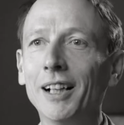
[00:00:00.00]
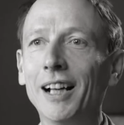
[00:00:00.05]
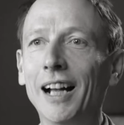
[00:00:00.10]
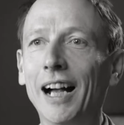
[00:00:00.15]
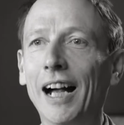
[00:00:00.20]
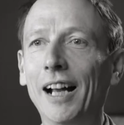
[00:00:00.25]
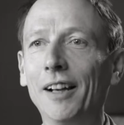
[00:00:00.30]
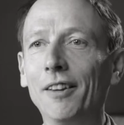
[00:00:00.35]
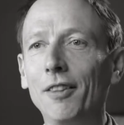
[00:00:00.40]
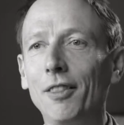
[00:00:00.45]

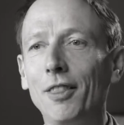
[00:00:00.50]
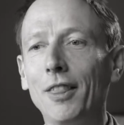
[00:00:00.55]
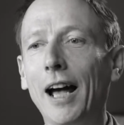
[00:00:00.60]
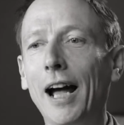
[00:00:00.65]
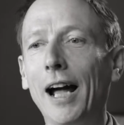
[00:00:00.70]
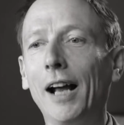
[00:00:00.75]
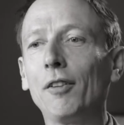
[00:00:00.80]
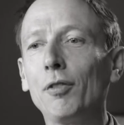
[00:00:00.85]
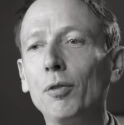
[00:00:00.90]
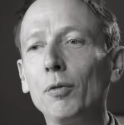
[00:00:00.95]
And
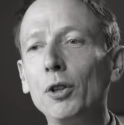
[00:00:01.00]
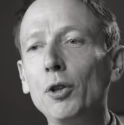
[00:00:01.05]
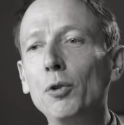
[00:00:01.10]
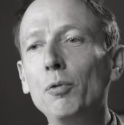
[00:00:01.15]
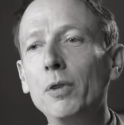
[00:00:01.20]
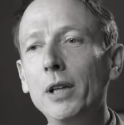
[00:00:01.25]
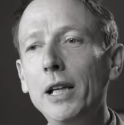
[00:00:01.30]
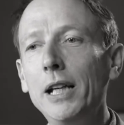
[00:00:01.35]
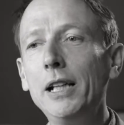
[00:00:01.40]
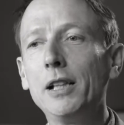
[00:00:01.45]
that you
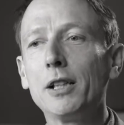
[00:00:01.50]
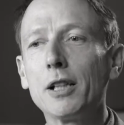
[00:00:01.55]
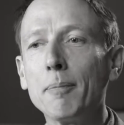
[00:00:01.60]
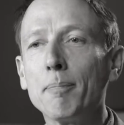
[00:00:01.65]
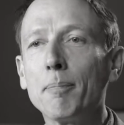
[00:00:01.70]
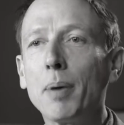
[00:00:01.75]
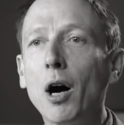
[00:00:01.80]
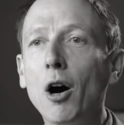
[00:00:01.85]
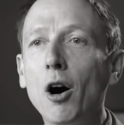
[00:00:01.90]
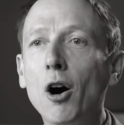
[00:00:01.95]
need to
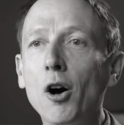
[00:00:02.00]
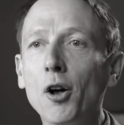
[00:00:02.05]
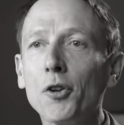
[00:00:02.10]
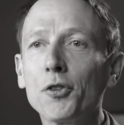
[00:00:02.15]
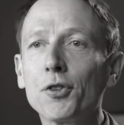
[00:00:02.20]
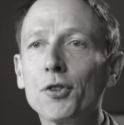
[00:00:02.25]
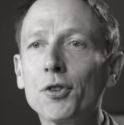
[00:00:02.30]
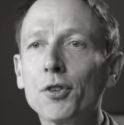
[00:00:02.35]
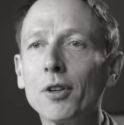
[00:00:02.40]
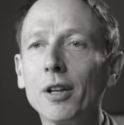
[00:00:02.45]

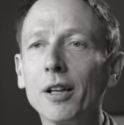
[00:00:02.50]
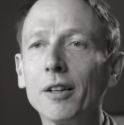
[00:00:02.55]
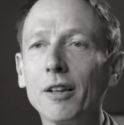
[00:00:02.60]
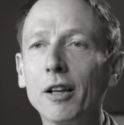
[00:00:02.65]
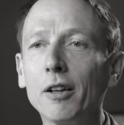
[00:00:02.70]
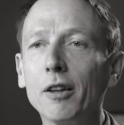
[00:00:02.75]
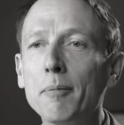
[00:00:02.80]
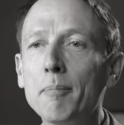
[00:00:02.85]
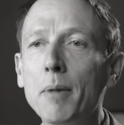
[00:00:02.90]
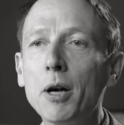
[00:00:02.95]
pass,
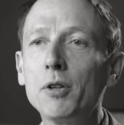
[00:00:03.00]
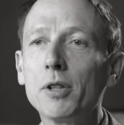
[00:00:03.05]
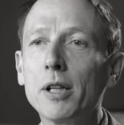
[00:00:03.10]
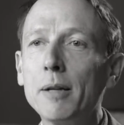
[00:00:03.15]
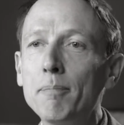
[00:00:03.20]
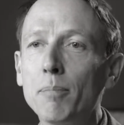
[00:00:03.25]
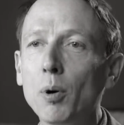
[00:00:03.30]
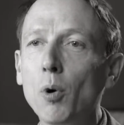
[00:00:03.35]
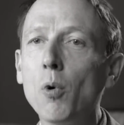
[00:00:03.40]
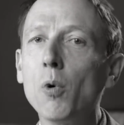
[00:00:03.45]
that the most
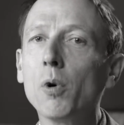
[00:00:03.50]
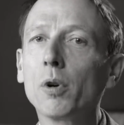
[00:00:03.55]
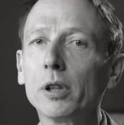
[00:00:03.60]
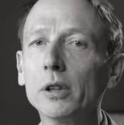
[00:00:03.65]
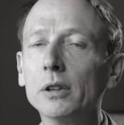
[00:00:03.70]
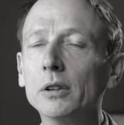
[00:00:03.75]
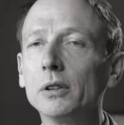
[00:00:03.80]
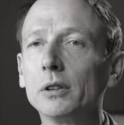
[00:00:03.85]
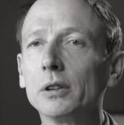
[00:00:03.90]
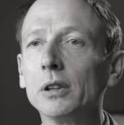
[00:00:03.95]

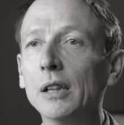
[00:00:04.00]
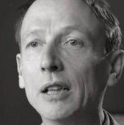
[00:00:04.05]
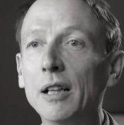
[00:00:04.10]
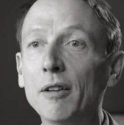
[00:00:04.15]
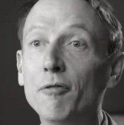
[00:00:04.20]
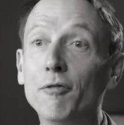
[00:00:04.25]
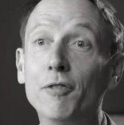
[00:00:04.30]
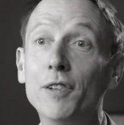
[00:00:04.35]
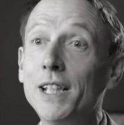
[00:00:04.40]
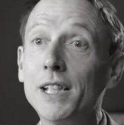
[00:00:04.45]
important
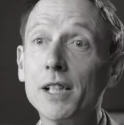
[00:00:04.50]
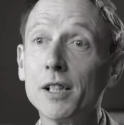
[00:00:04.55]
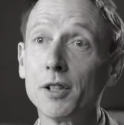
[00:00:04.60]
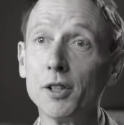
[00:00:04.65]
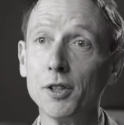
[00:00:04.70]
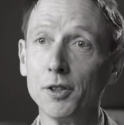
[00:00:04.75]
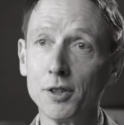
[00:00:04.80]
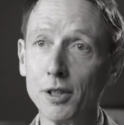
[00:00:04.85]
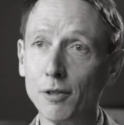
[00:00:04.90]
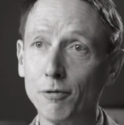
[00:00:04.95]

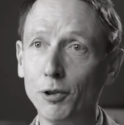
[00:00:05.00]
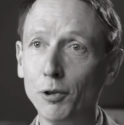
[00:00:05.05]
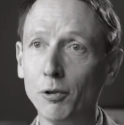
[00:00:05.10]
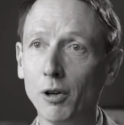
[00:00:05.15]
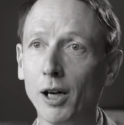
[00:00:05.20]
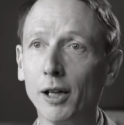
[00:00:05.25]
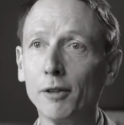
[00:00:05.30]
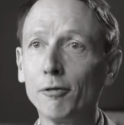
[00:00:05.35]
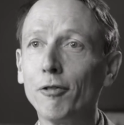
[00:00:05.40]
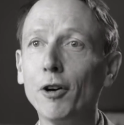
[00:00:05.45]
visitors, if you
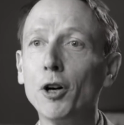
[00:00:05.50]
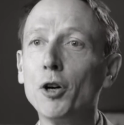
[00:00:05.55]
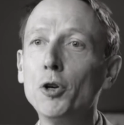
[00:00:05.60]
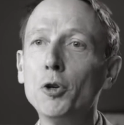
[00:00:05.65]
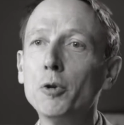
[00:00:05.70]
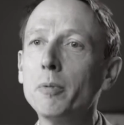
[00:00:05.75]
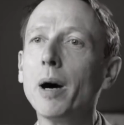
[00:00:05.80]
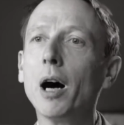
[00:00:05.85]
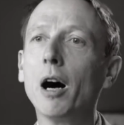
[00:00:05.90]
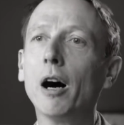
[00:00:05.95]
like, for
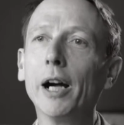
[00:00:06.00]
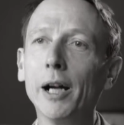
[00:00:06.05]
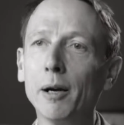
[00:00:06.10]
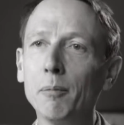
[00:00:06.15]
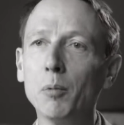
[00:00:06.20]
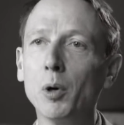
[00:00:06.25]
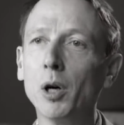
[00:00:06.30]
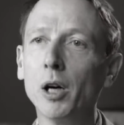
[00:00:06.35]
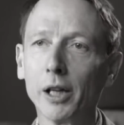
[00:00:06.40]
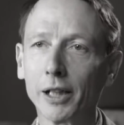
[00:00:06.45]
whom I
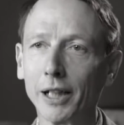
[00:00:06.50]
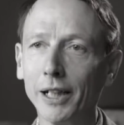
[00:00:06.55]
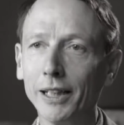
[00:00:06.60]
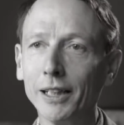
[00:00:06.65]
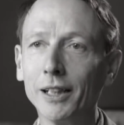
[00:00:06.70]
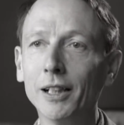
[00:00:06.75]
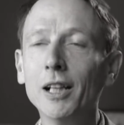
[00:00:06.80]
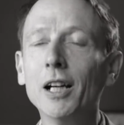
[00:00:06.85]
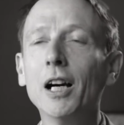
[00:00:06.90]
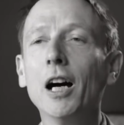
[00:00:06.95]
am
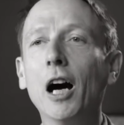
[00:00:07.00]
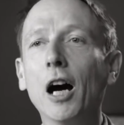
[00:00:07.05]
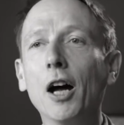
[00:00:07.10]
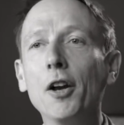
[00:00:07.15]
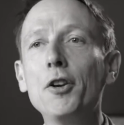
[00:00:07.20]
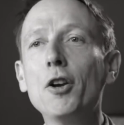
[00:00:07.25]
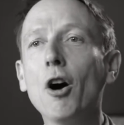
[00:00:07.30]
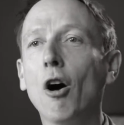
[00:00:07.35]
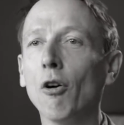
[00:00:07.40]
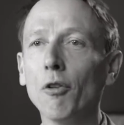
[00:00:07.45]
working, are
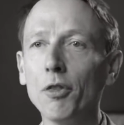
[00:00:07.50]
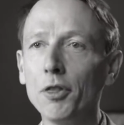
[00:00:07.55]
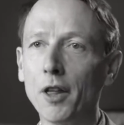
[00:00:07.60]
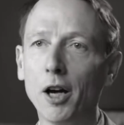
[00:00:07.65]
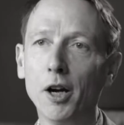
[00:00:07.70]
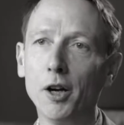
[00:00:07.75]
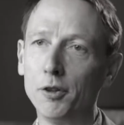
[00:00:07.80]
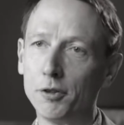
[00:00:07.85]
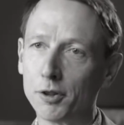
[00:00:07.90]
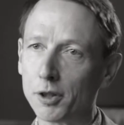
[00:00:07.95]
not
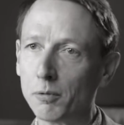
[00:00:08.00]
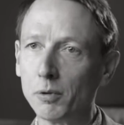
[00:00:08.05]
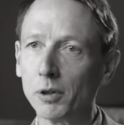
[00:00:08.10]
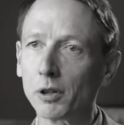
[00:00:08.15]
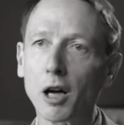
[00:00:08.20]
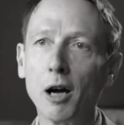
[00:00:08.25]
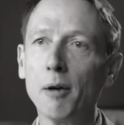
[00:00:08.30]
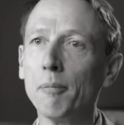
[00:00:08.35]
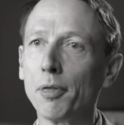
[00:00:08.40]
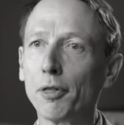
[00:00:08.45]
those that
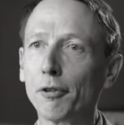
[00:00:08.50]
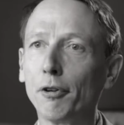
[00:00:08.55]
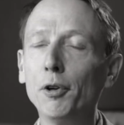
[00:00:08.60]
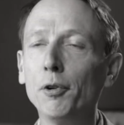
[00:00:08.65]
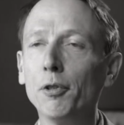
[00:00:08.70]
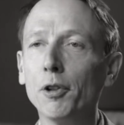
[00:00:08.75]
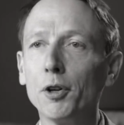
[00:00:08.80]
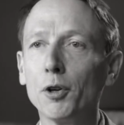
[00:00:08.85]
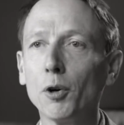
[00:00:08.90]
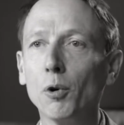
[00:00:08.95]
will come
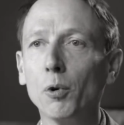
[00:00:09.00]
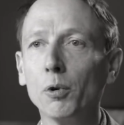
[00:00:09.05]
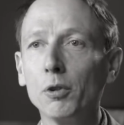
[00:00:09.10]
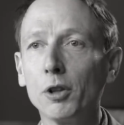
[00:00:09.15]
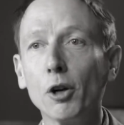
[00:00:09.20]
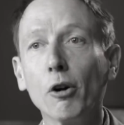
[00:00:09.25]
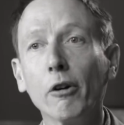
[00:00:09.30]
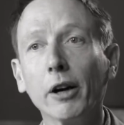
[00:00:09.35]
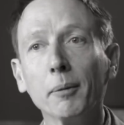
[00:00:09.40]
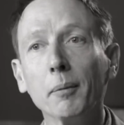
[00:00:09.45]
through the door
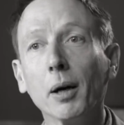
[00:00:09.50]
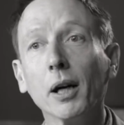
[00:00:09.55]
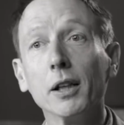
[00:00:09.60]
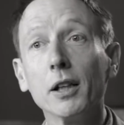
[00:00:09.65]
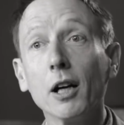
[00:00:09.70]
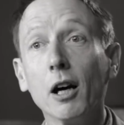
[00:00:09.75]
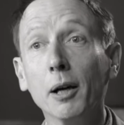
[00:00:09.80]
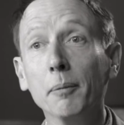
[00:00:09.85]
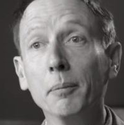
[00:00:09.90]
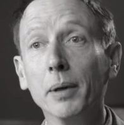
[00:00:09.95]
during my
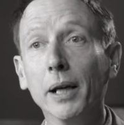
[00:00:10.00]
time